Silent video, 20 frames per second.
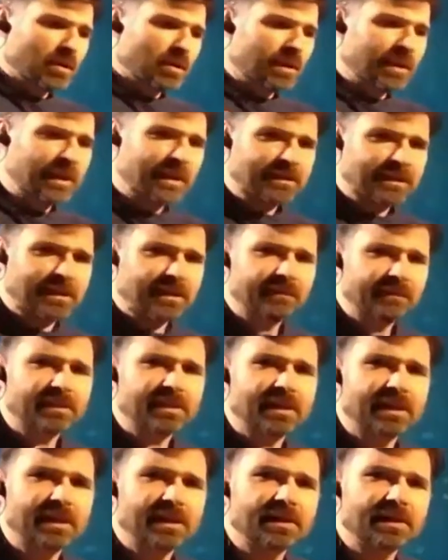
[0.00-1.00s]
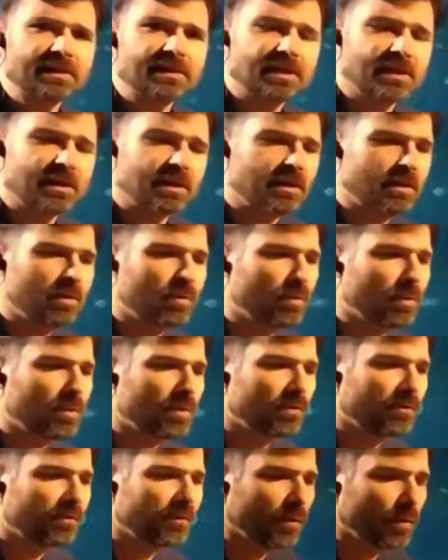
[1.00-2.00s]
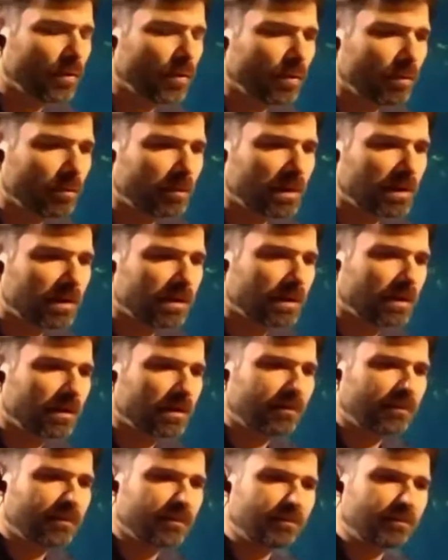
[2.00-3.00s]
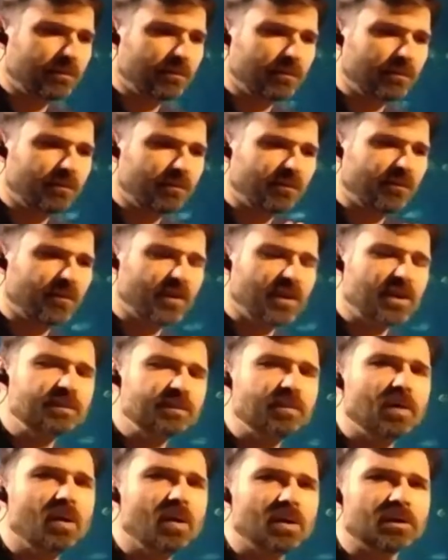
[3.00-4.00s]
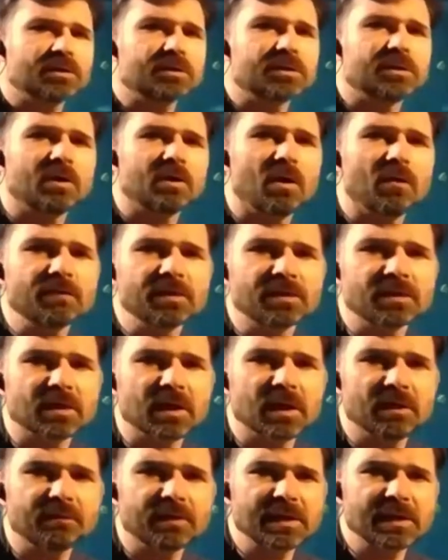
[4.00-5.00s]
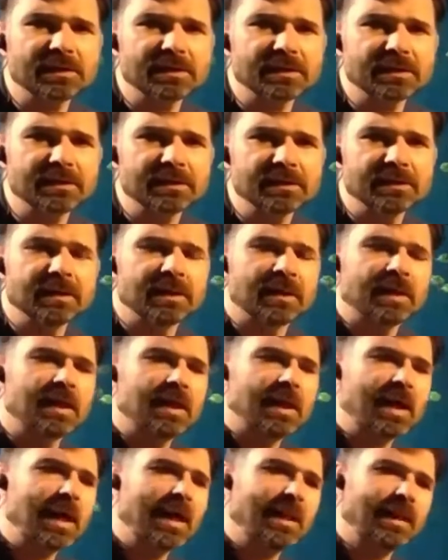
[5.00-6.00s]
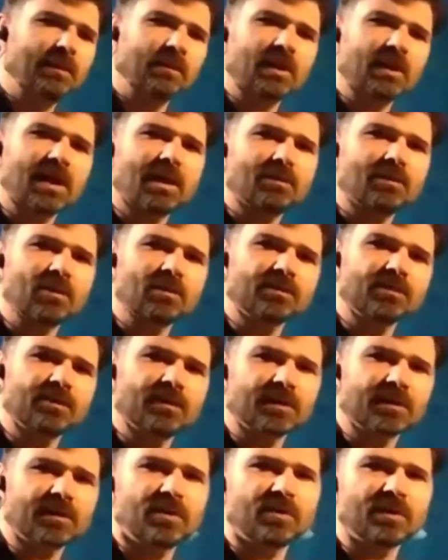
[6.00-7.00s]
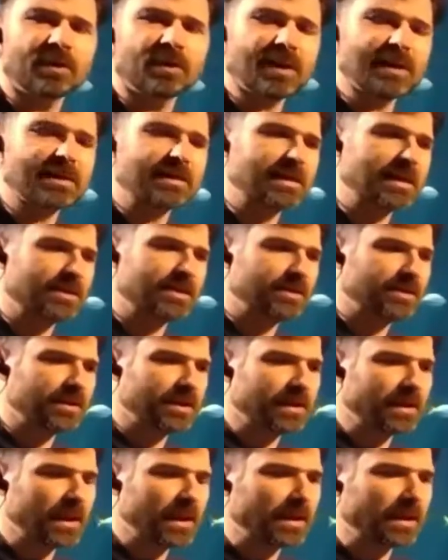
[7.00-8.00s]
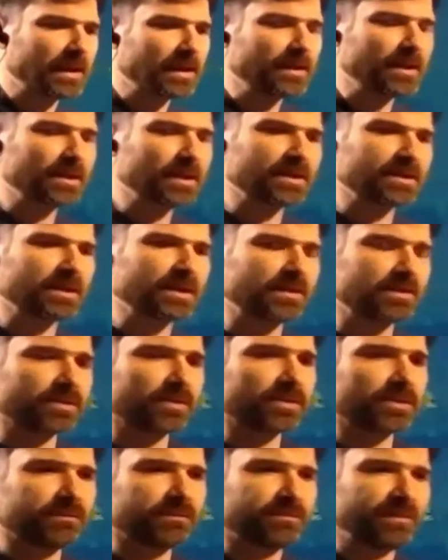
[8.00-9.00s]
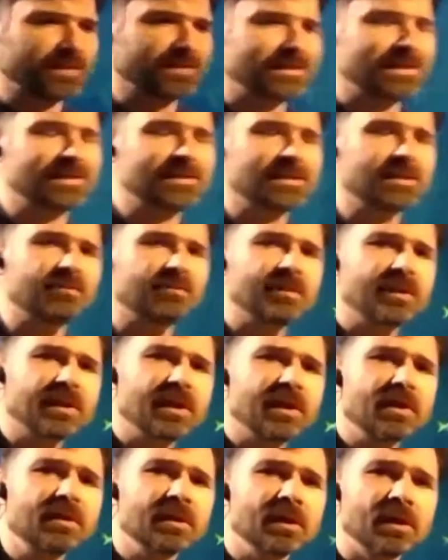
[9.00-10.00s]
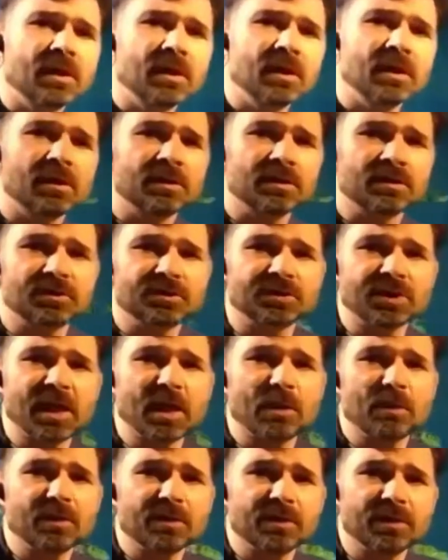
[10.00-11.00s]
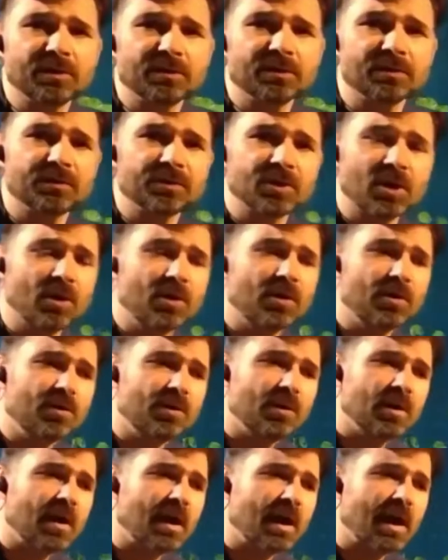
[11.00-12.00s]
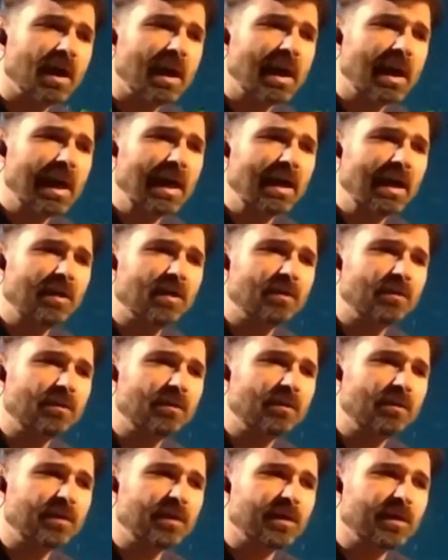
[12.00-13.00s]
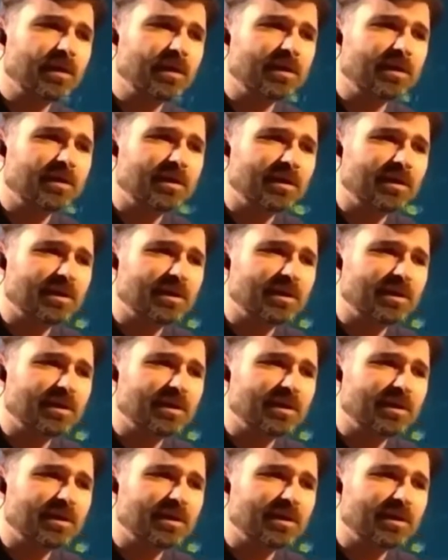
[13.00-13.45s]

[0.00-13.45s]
the activities will form the sort of first part of this live lesson, and then we'll come on to the Q&A section. And I know that Sarah's got some fantastic video to share with you to show how the